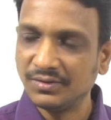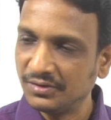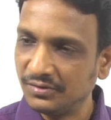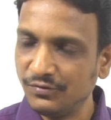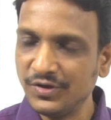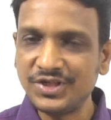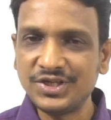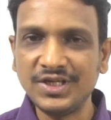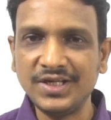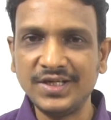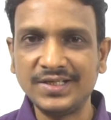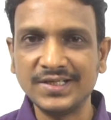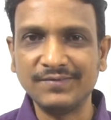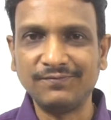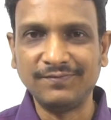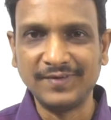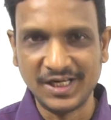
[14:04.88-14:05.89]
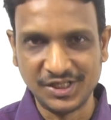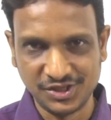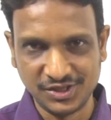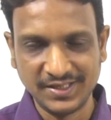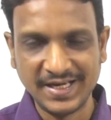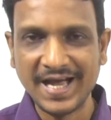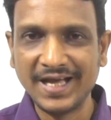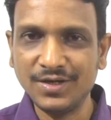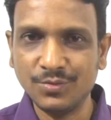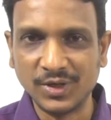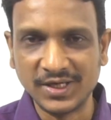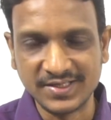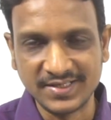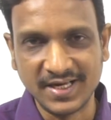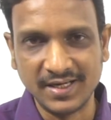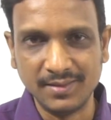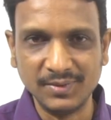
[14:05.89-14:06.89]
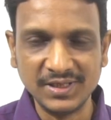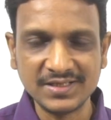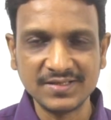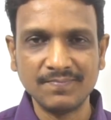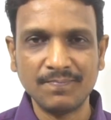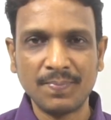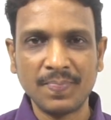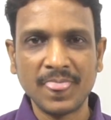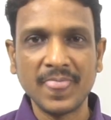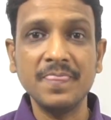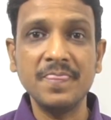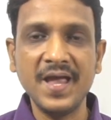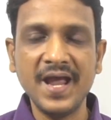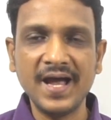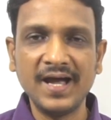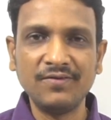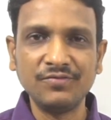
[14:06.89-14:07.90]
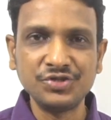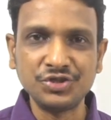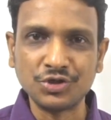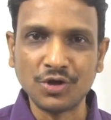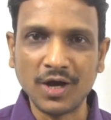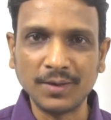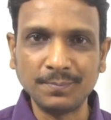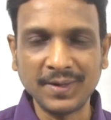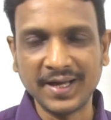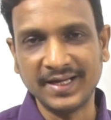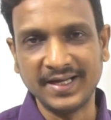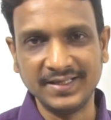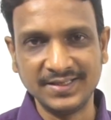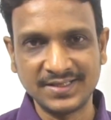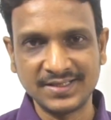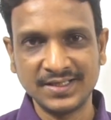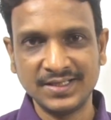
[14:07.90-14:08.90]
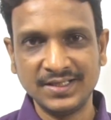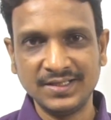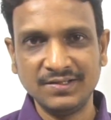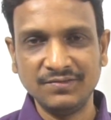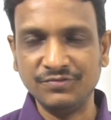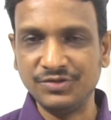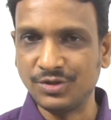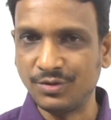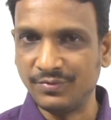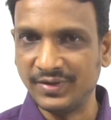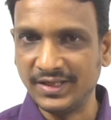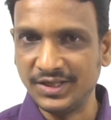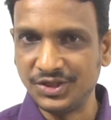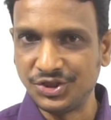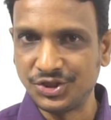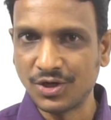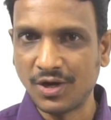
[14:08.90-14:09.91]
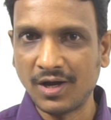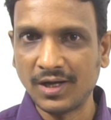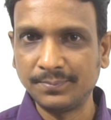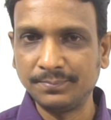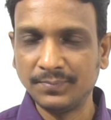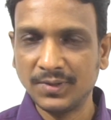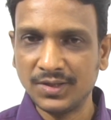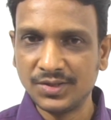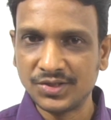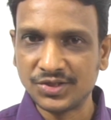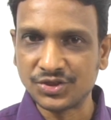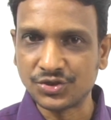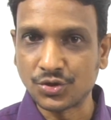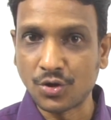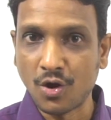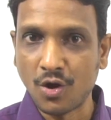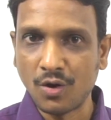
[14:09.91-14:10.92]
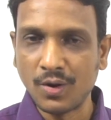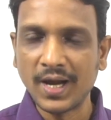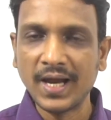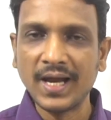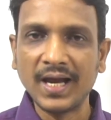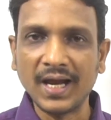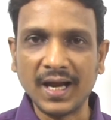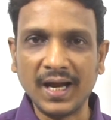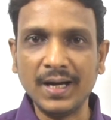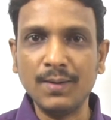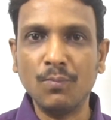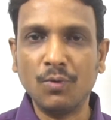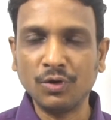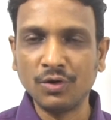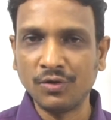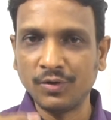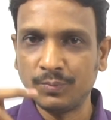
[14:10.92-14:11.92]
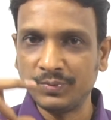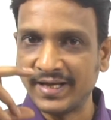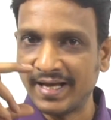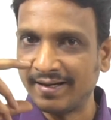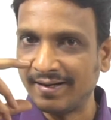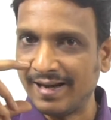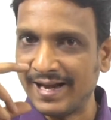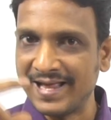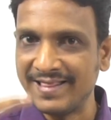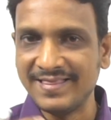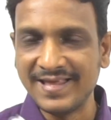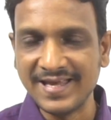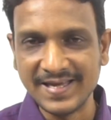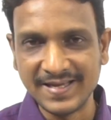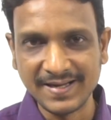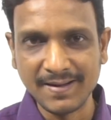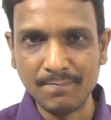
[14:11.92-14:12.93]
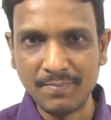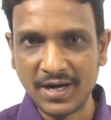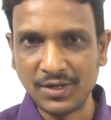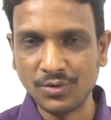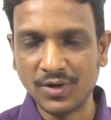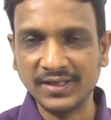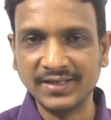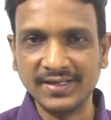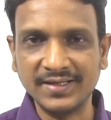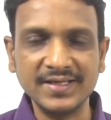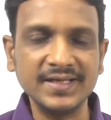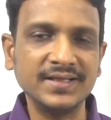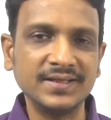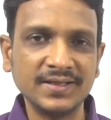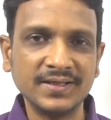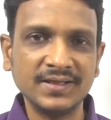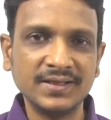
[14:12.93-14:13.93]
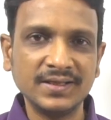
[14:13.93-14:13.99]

which eat flesh, carnivorous animals, they have sharp canines which are very sharp, strong, and moreover they are lengthy compared to other teeth.